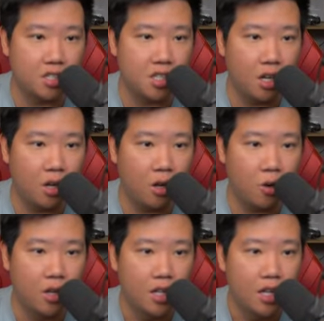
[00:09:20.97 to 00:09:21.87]

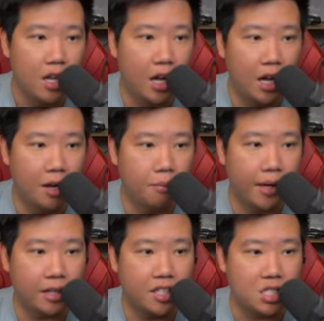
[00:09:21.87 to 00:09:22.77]
So
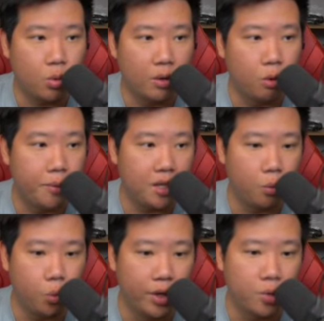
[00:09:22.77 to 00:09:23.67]
like this one will be the
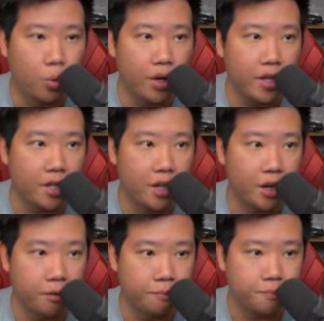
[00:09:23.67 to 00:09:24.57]
wood one in
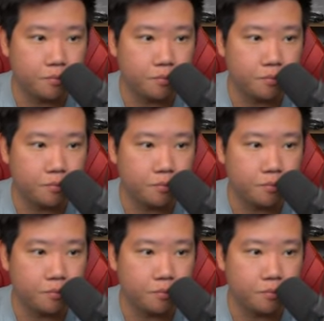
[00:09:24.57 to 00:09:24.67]
here.